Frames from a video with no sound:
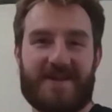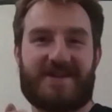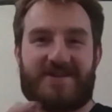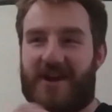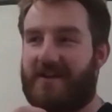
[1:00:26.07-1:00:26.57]
to
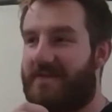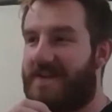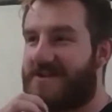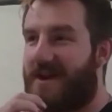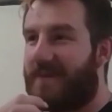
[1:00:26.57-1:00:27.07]
basically try to
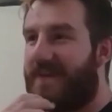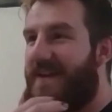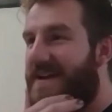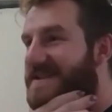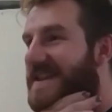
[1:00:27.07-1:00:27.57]
finish up in the
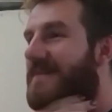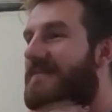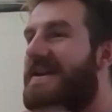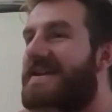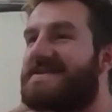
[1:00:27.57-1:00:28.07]
next 10
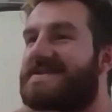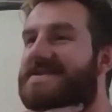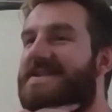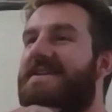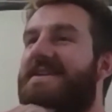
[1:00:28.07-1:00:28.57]

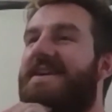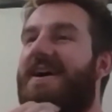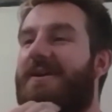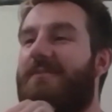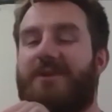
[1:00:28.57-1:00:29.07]
minutes.
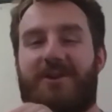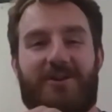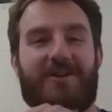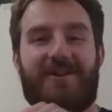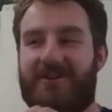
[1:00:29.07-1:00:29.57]
But
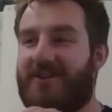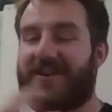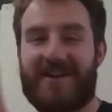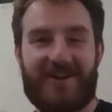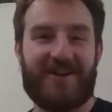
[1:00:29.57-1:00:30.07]
you're
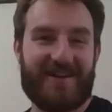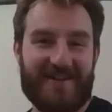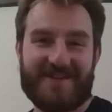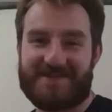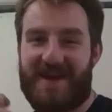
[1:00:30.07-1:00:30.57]
looking good
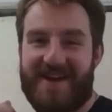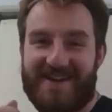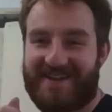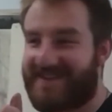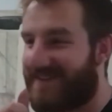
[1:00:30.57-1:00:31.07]
on this
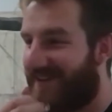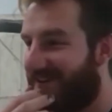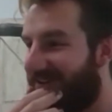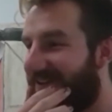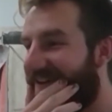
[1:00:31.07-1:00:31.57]
painting, so